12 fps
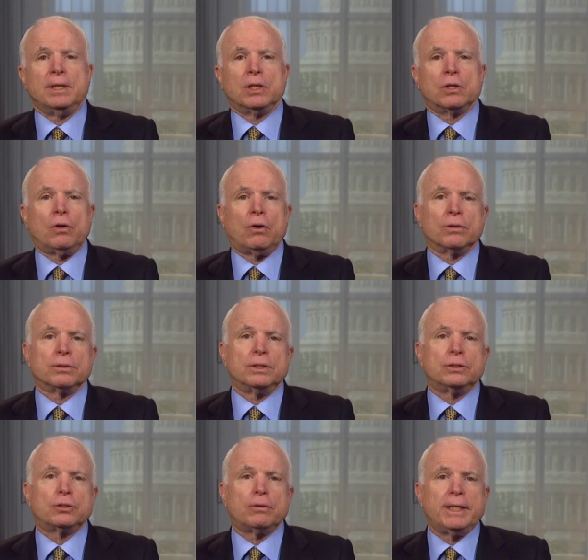called
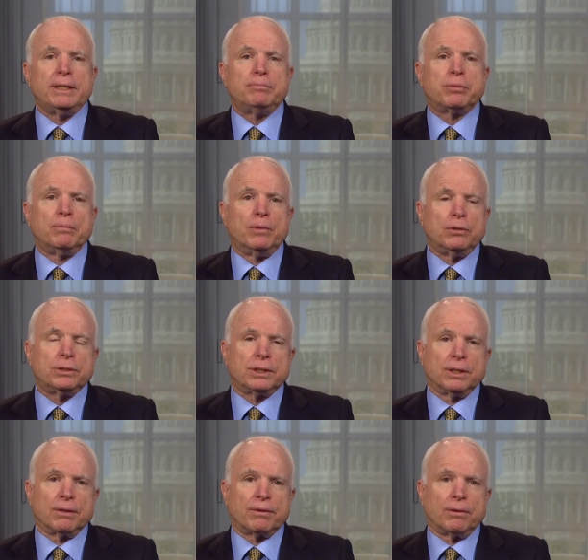Trade
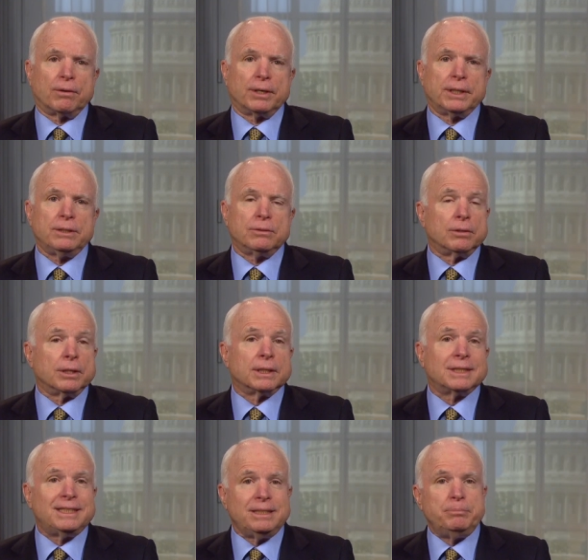Promotion Authority, or
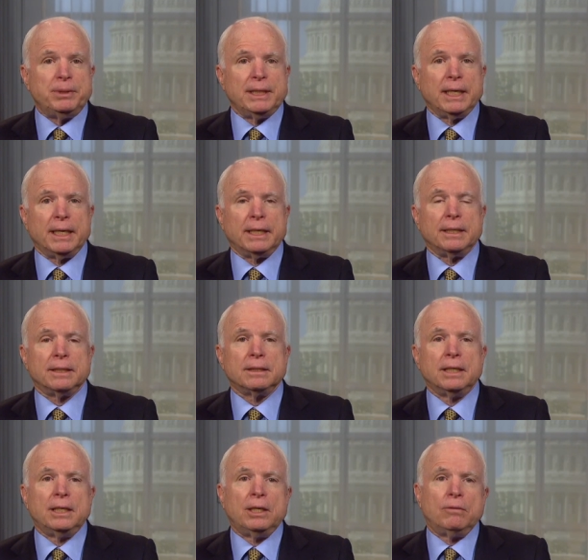TPA,
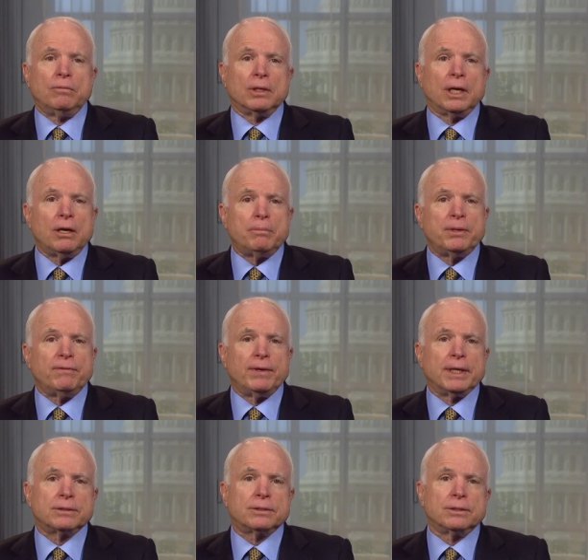will help
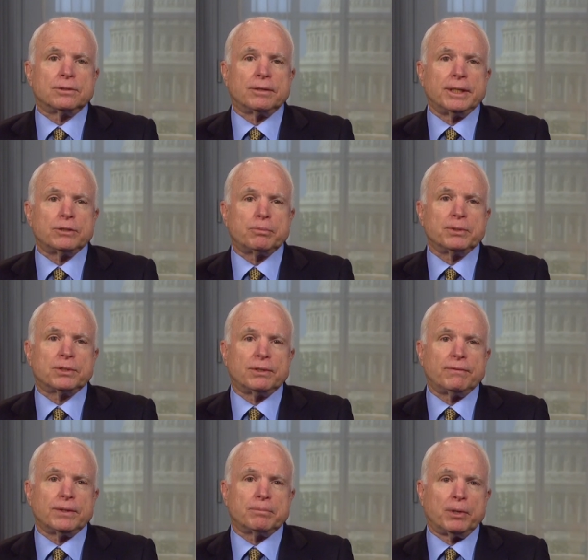advance the
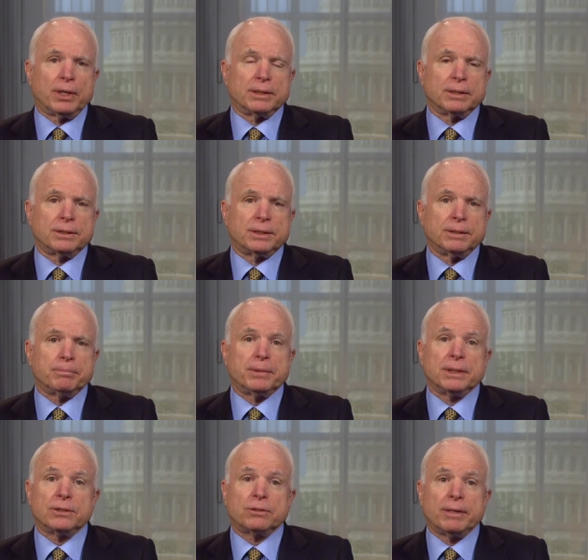Trans-Pacific Partnership
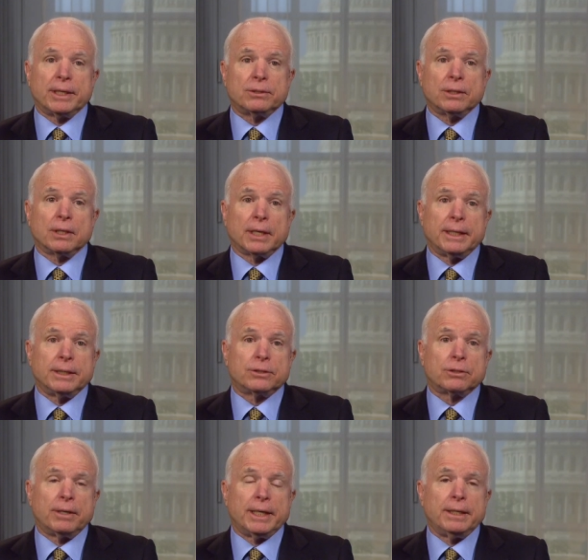and the Transatlantic
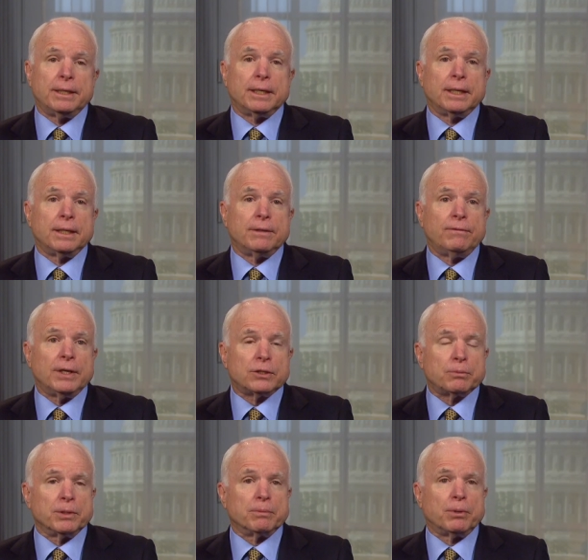Trade and
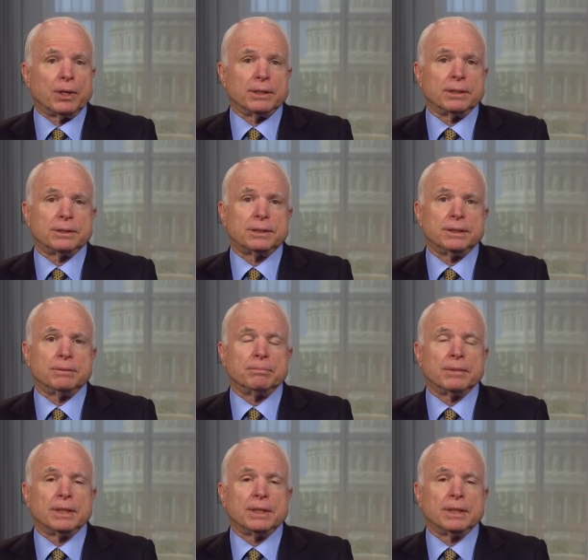Investment Partnership.